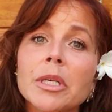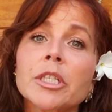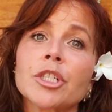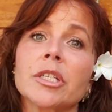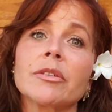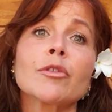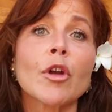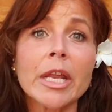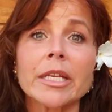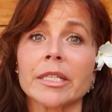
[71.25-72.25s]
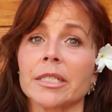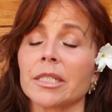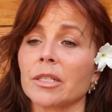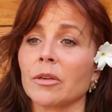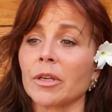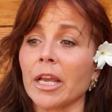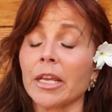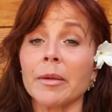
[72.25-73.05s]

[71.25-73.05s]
achieve greatness, okay?